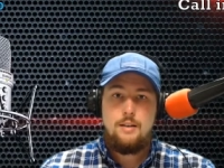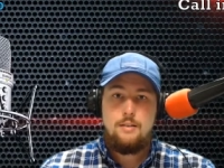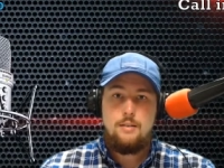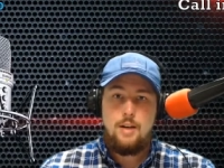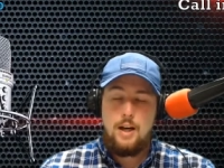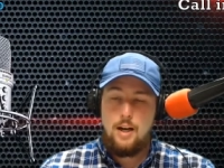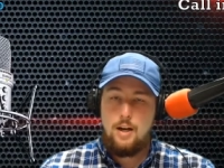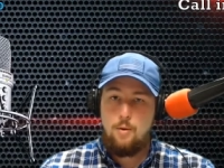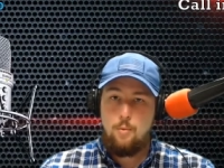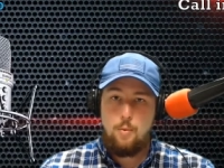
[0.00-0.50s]

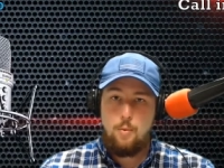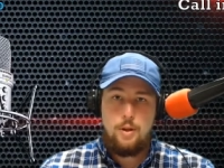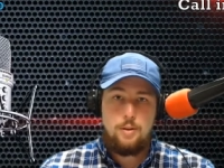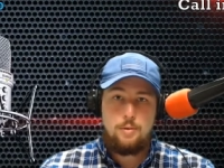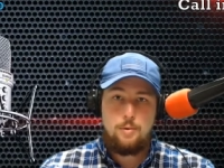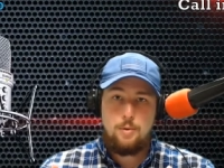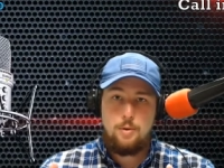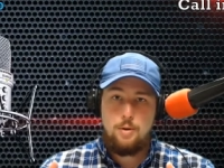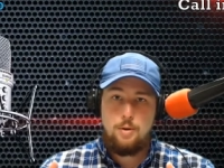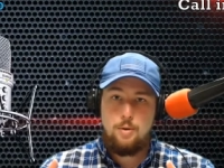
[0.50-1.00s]
uh, went
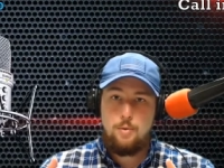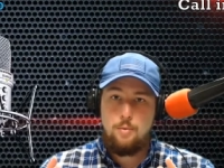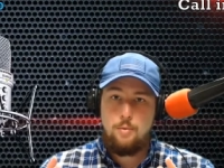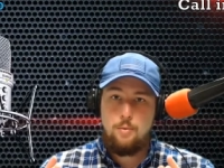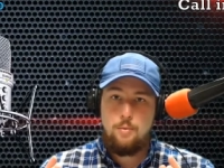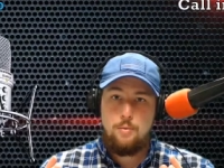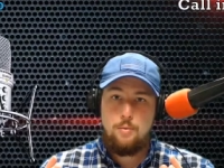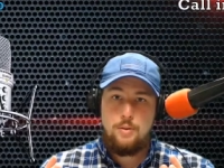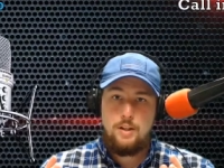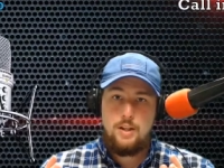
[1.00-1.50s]

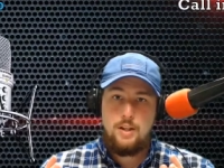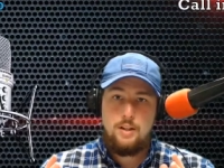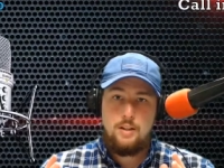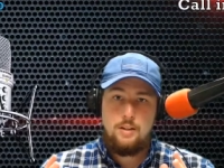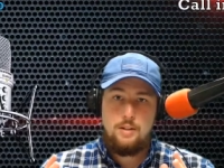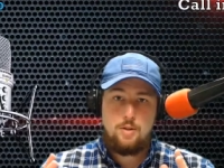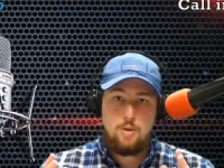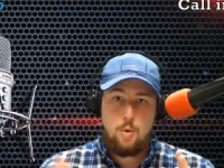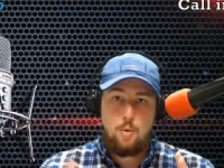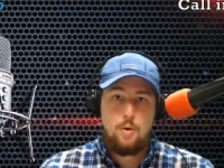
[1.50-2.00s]
through
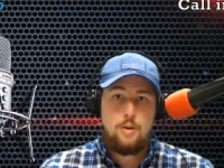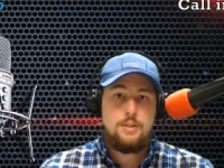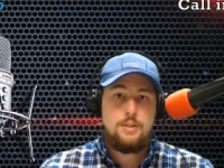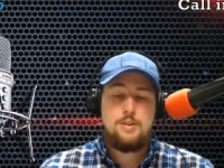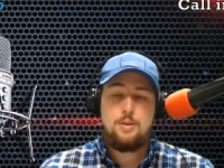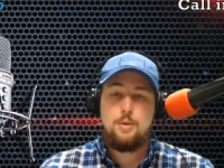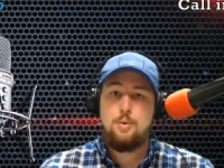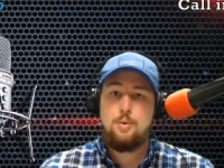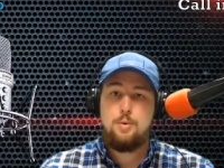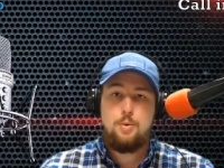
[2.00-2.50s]
the Torah
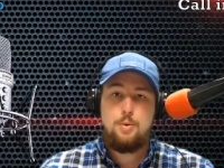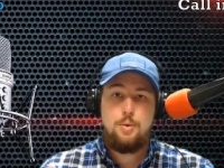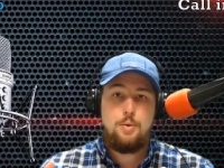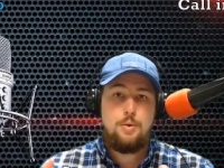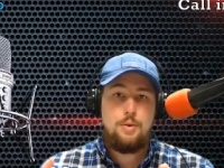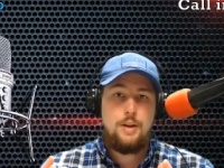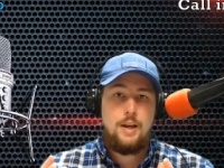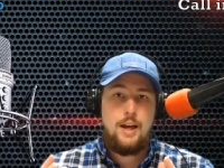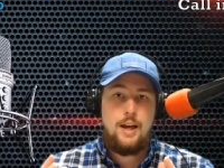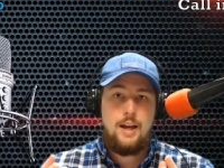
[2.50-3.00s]

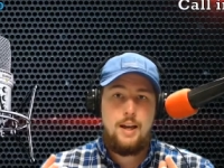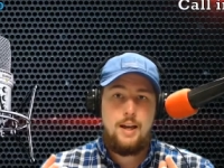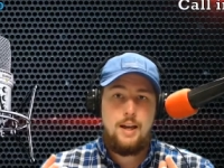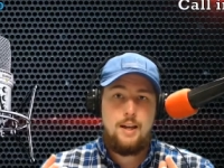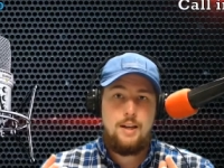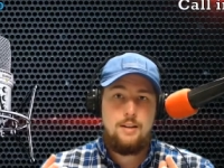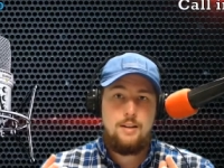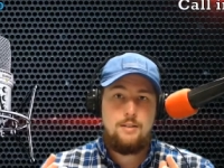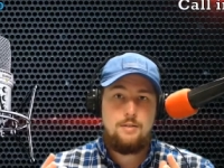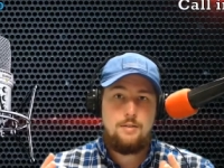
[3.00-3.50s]
school
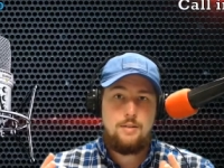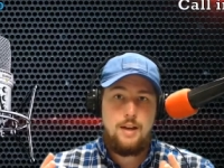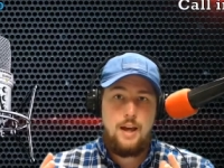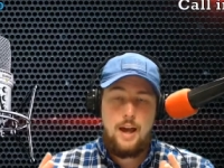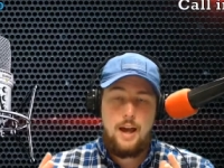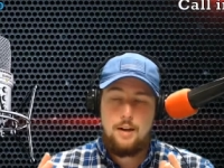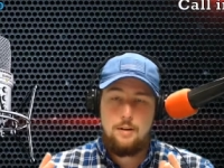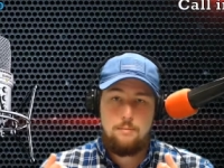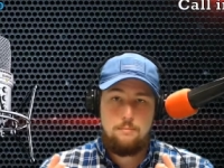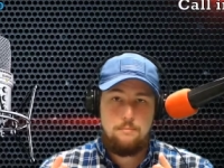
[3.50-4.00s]
and
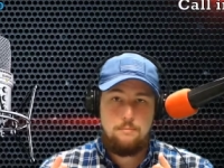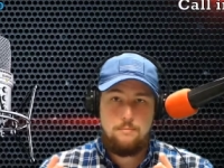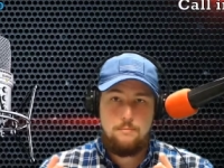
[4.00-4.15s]
had a,